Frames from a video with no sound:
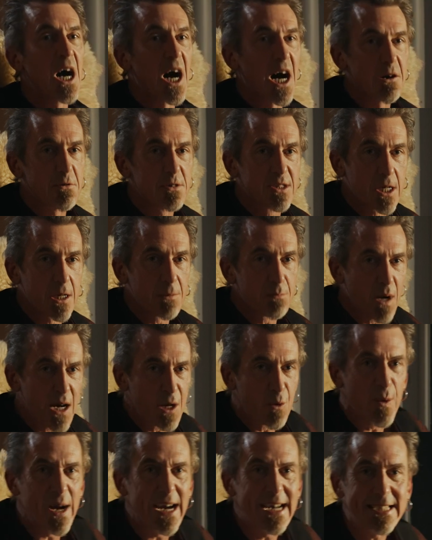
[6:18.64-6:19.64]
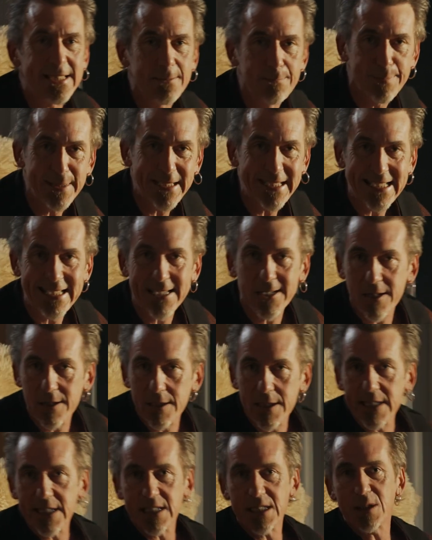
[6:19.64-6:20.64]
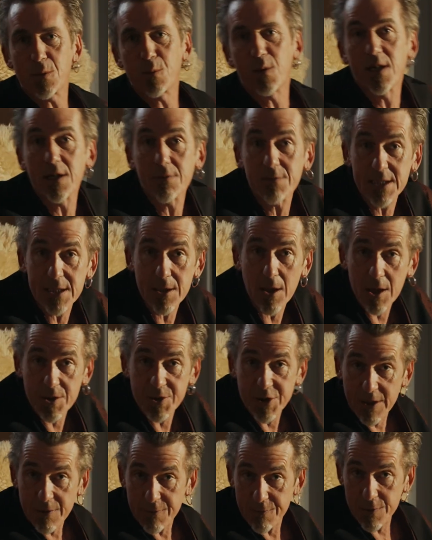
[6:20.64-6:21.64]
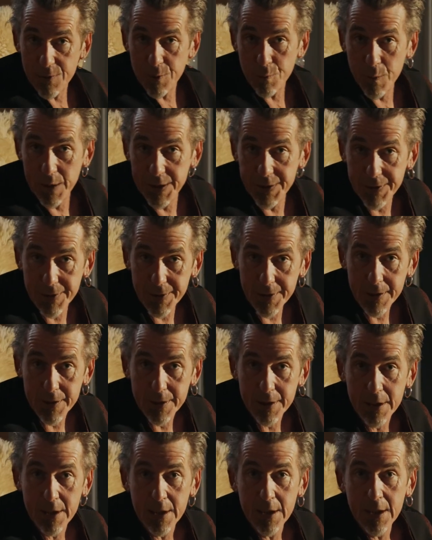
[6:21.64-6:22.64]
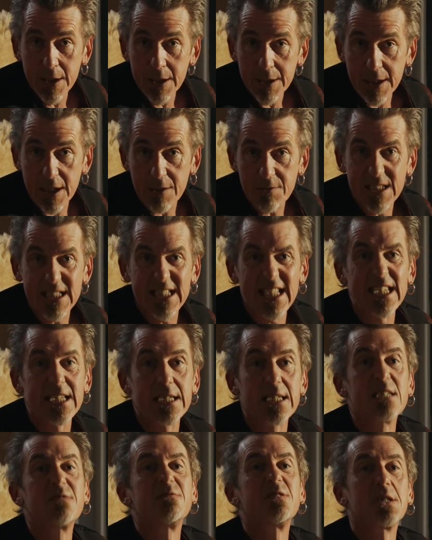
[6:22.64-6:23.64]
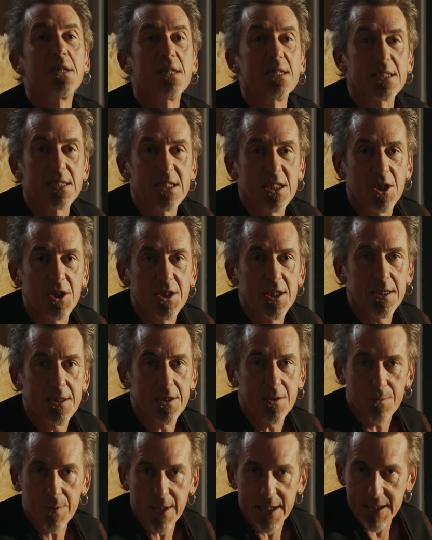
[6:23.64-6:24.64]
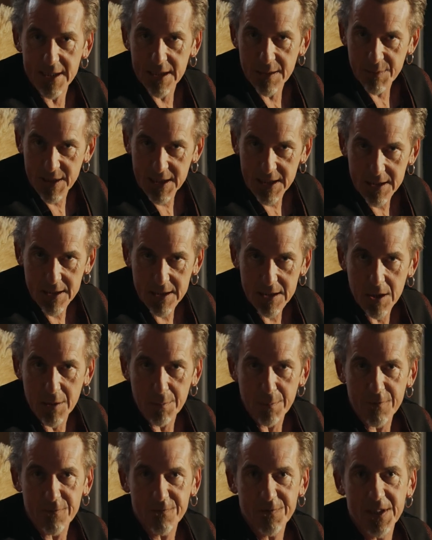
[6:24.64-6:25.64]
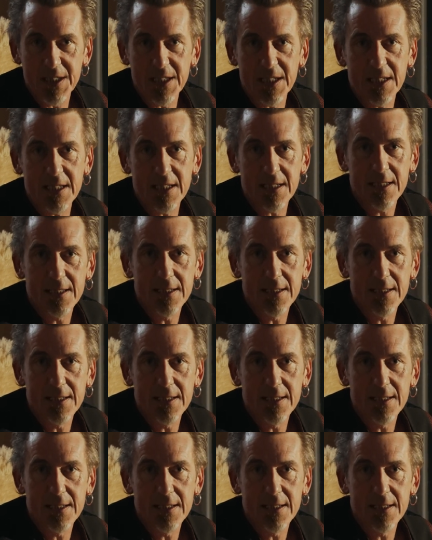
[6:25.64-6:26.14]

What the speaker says: I was on my way to Biddy Early's, where I was lodging for the winter, and I was thinking of the nice cutlet awaiting me and a cup of tea,